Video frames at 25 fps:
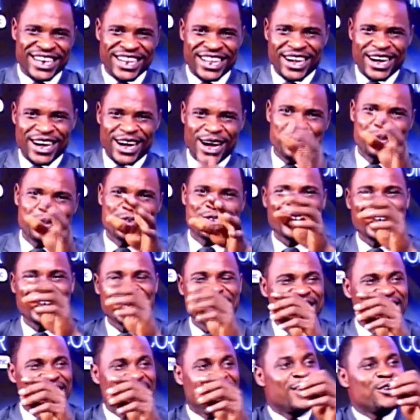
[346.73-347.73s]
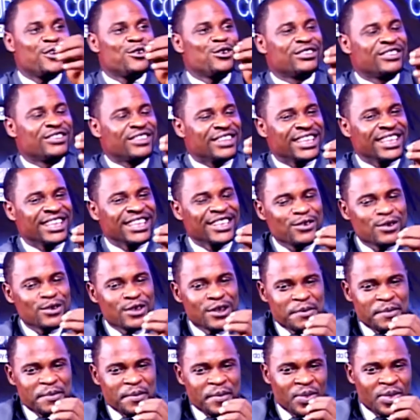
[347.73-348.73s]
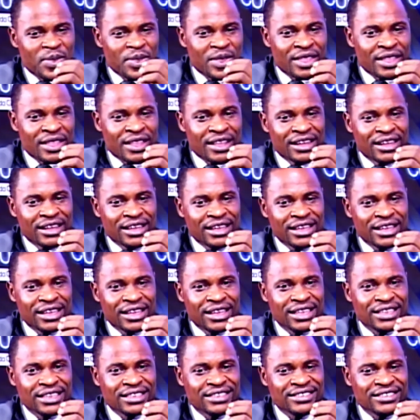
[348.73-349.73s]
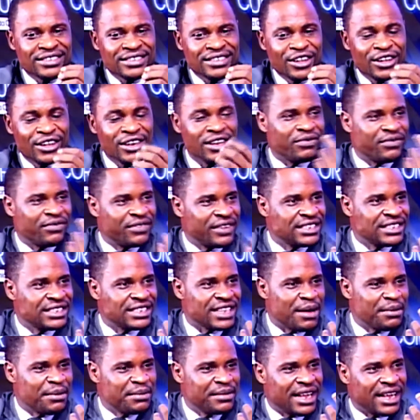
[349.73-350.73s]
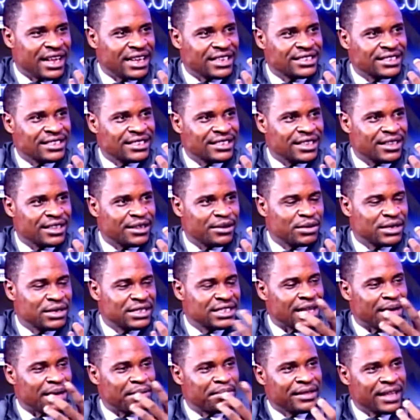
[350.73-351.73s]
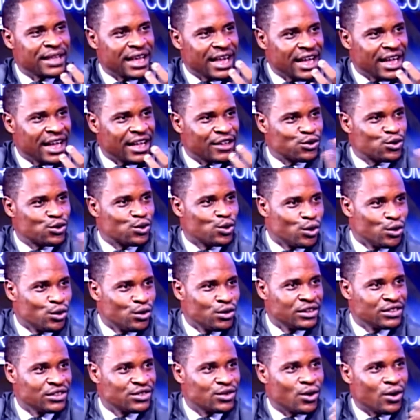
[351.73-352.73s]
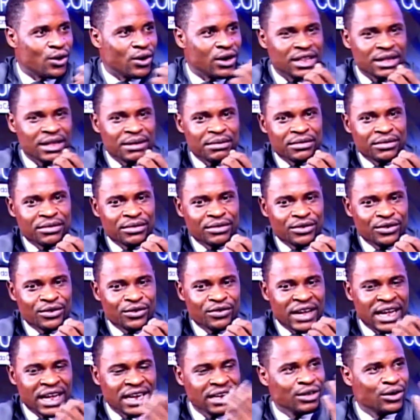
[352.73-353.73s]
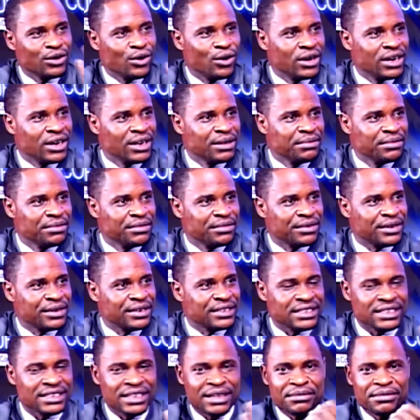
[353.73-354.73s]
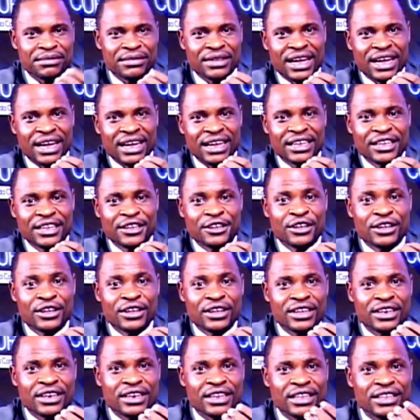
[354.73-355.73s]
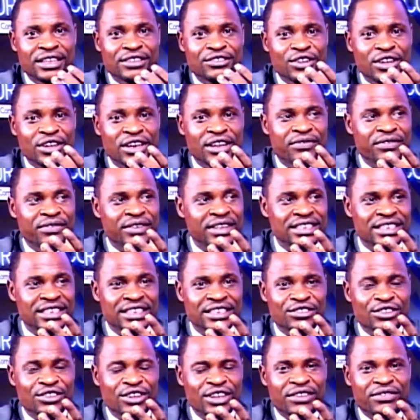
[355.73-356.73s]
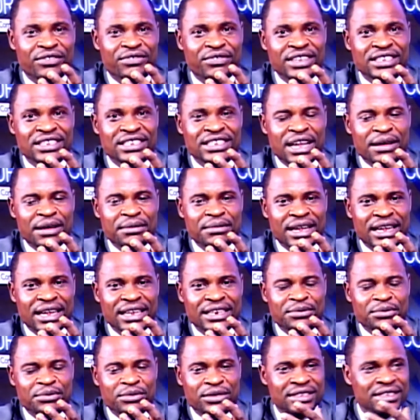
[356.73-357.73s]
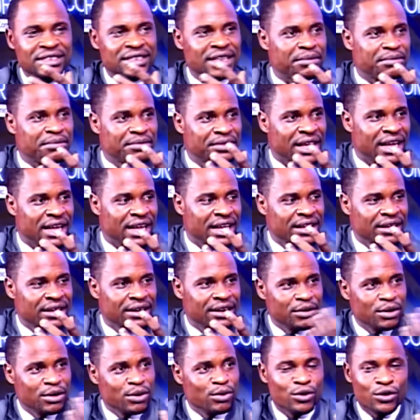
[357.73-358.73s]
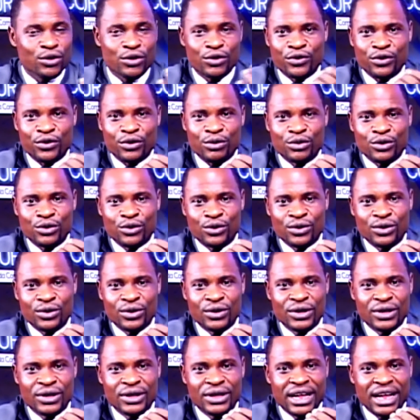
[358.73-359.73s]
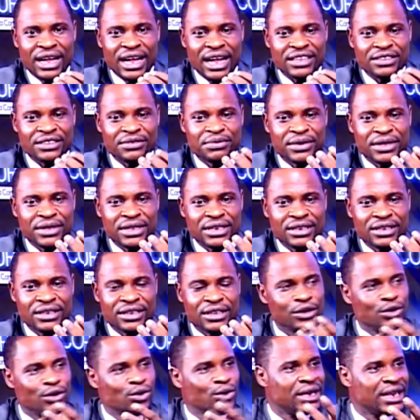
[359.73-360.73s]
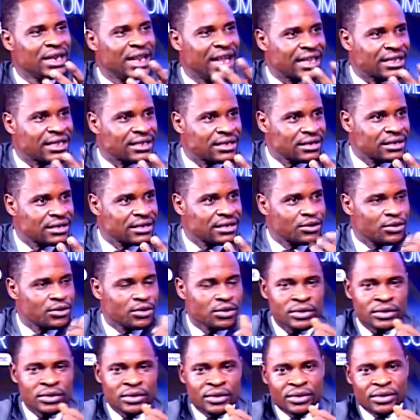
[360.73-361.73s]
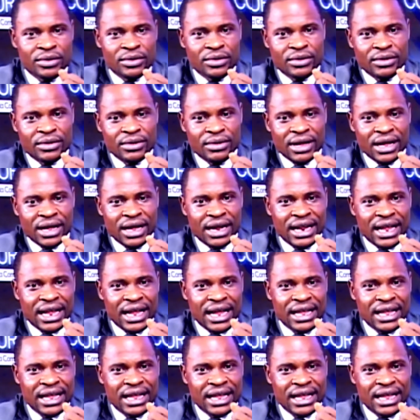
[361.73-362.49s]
I'm sorry. You see, it's not the first time that Mr. Bia, as you always call him, you've hardly called him President Bia. It's not the first time that Mr. Bia, let me borrow from you, has been doing that. And I